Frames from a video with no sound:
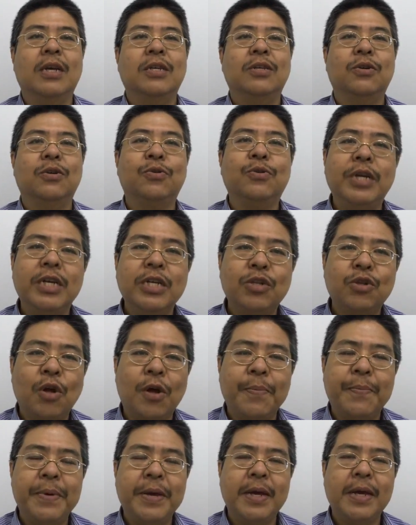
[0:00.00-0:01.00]
So today's
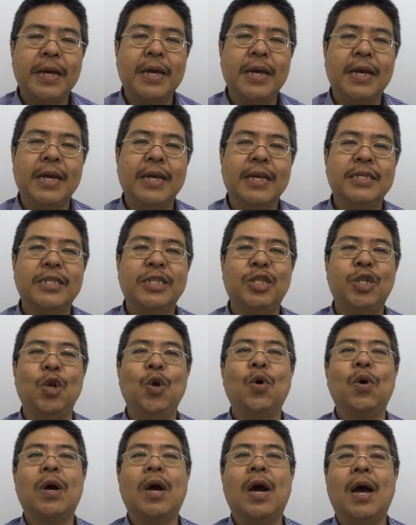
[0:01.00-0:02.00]
topic is
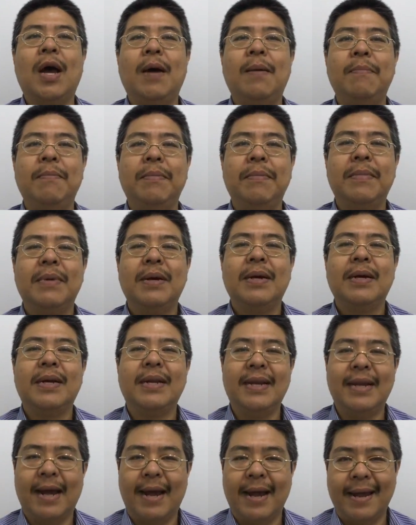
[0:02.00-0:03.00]
slow carb
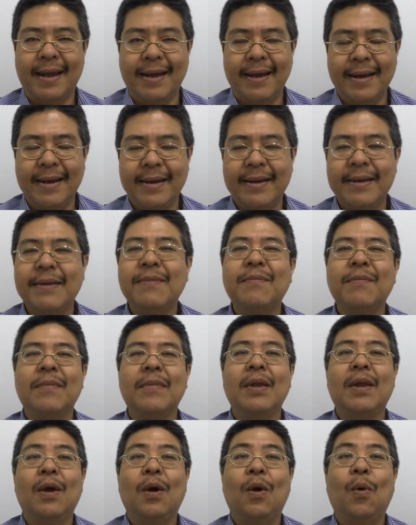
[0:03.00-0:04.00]
diet.
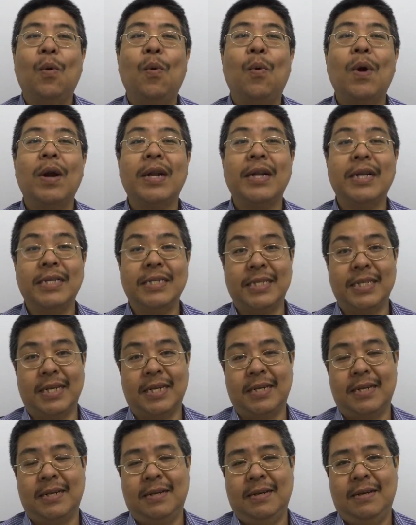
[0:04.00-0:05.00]
What is
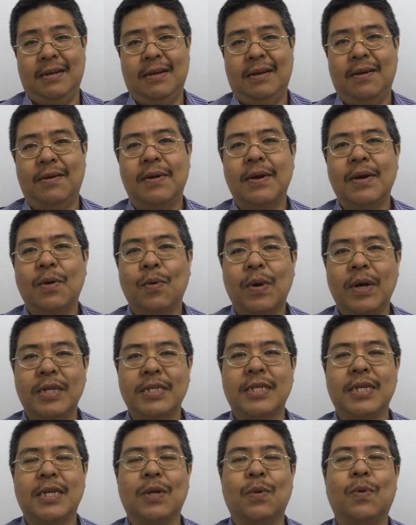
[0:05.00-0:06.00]
it? All right,
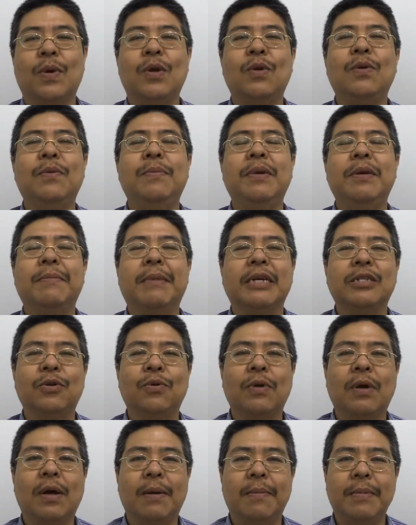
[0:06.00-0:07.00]
what is it? What do you mean by
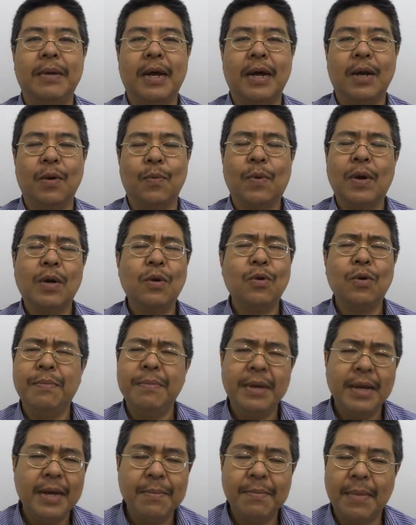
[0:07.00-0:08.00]
slow carb diet? What do you
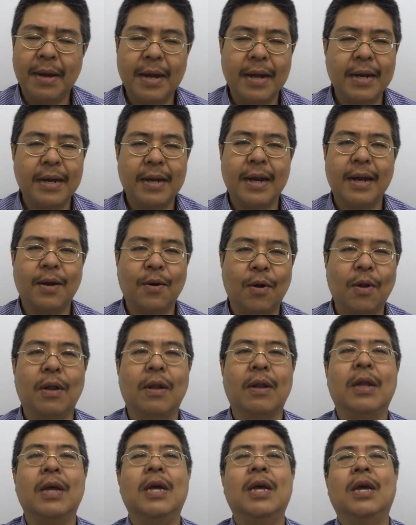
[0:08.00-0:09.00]
mean by it at
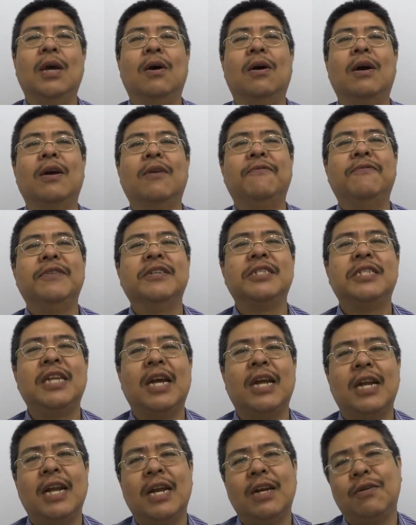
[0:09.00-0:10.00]
all? Okay,
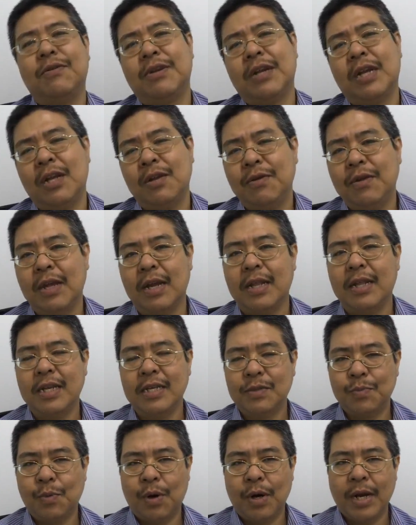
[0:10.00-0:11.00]
firstly, I'd like to tell you that
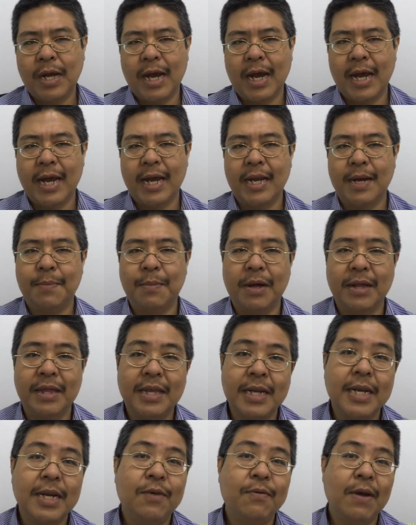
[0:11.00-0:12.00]
this morning I had about
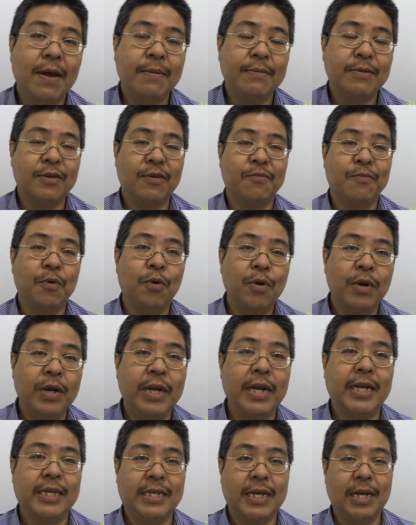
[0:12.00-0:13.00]
30 grams of
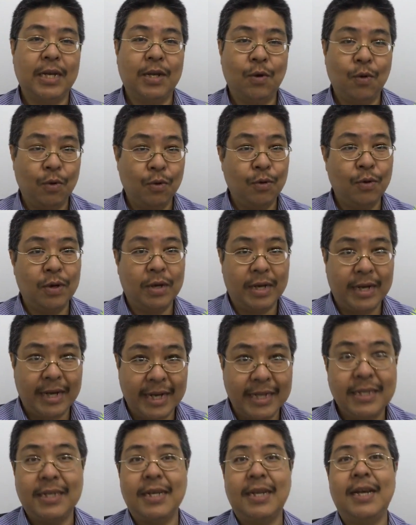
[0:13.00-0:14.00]
protein, as I told you
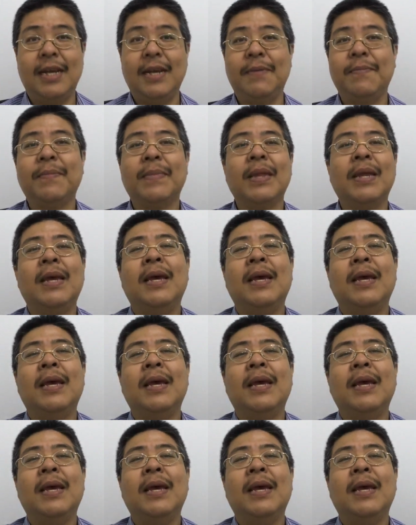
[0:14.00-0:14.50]
yesterday.